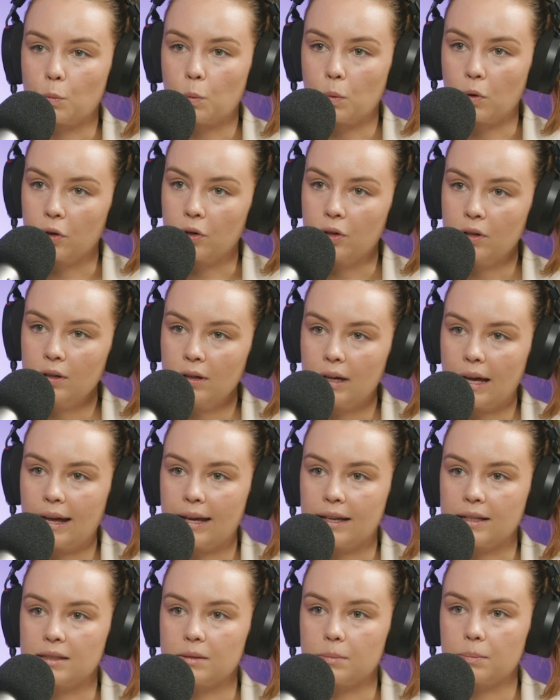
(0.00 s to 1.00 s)
war
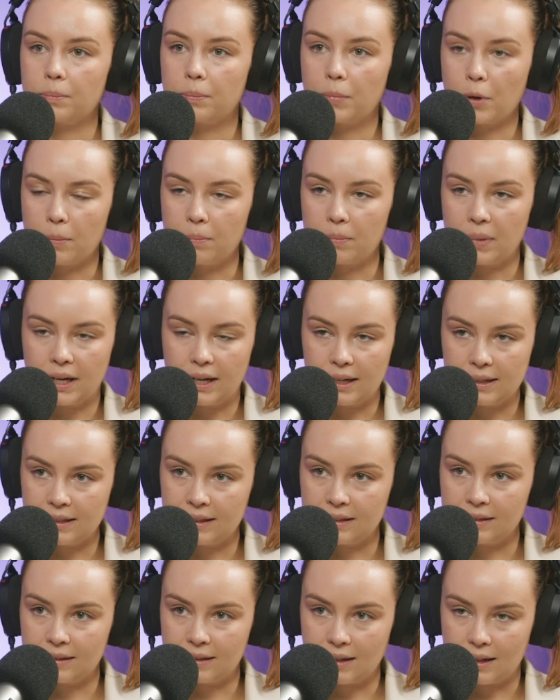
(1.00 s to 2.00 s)
and
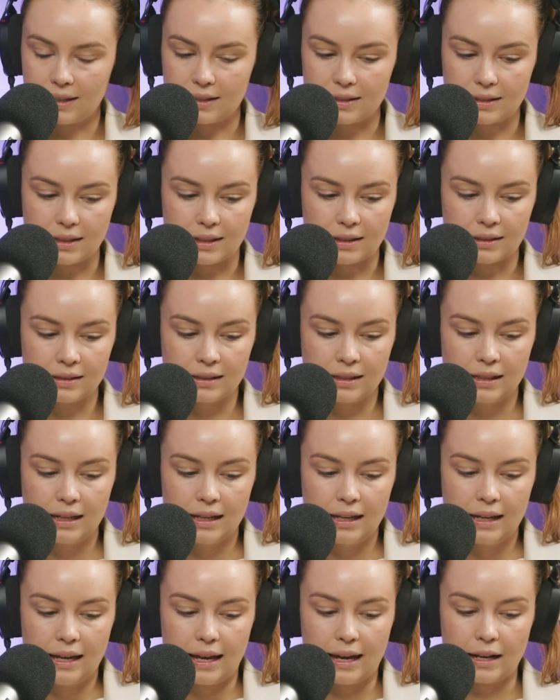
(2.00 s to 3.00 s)
bombarding Gaza.
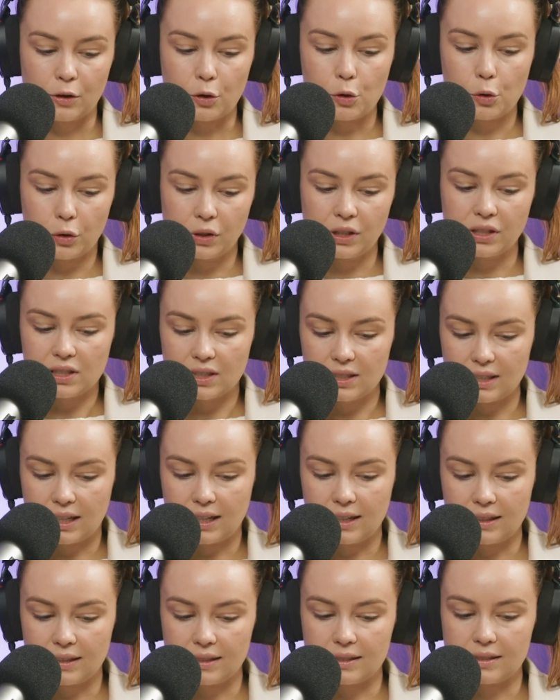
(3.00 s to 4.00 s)
And according to
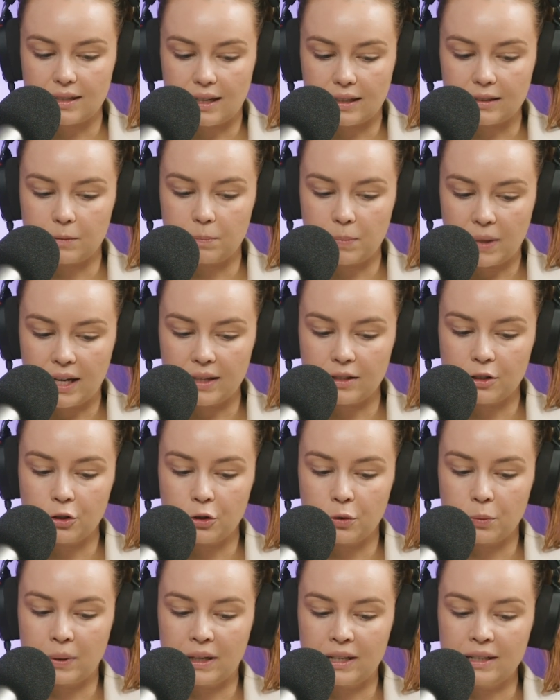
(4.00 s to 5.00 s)
data cited by the
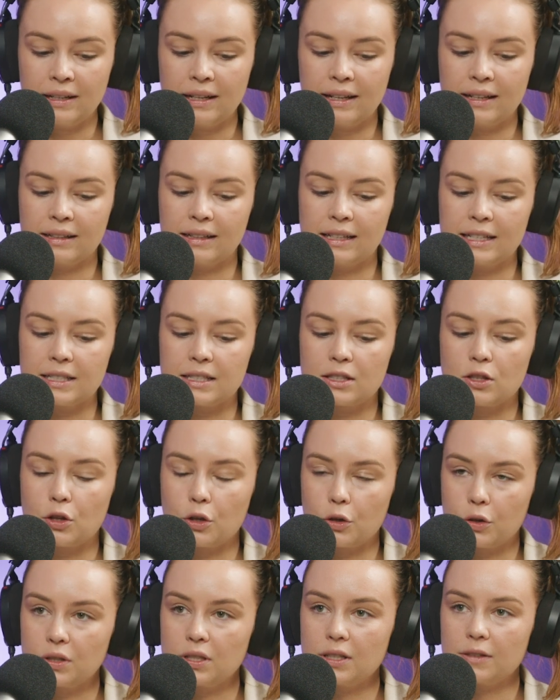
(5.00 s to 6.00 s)
UN, at least
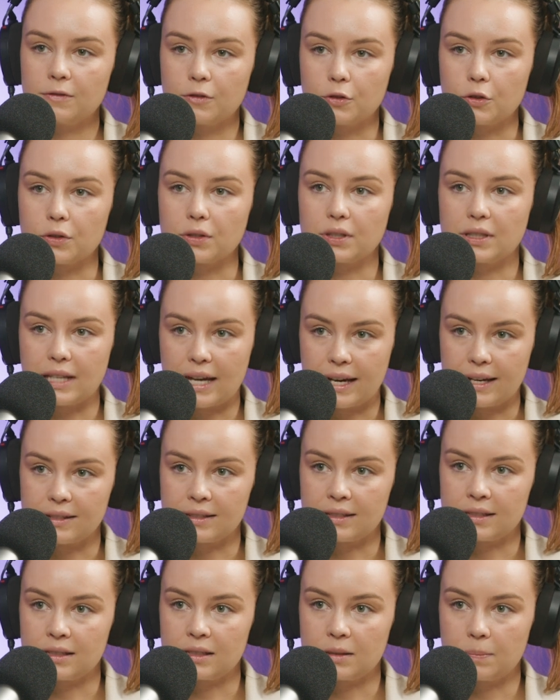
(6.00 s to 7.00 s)

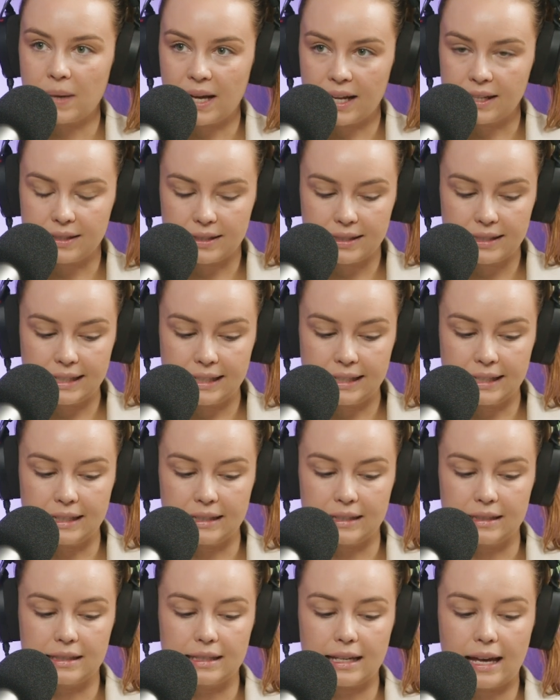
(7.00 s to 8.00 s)
34,000
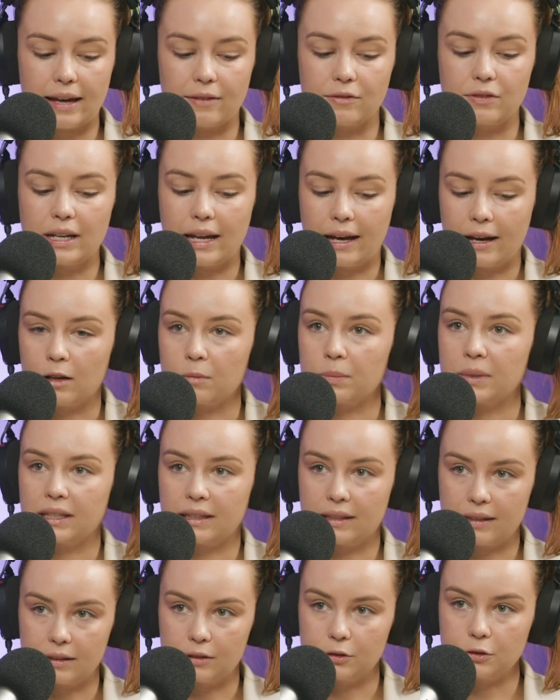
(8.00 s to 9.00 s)
Palestinians have now been
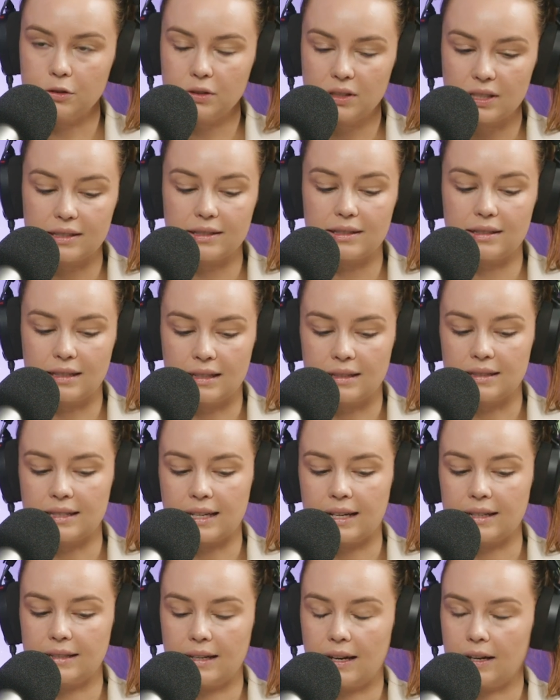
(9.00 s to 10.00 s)
killed since
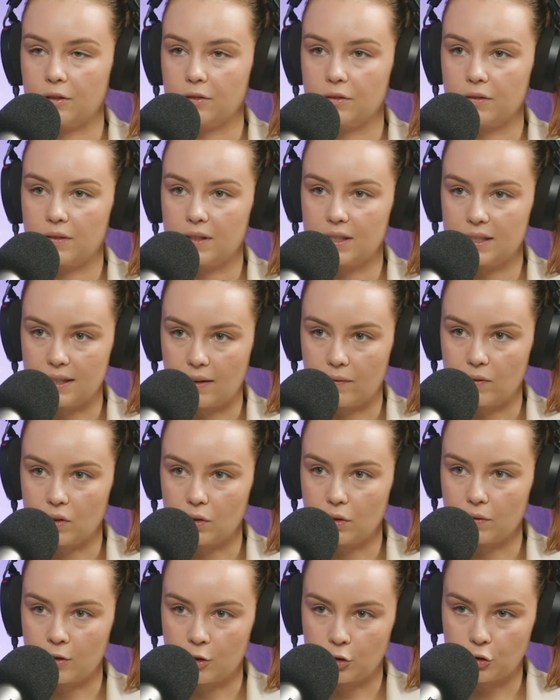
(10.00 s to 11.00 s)
that date of the 7th
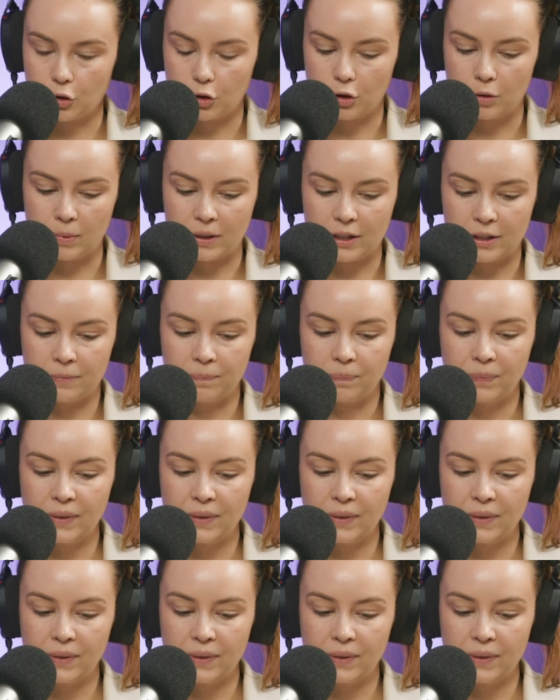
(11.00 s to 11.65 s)
of October.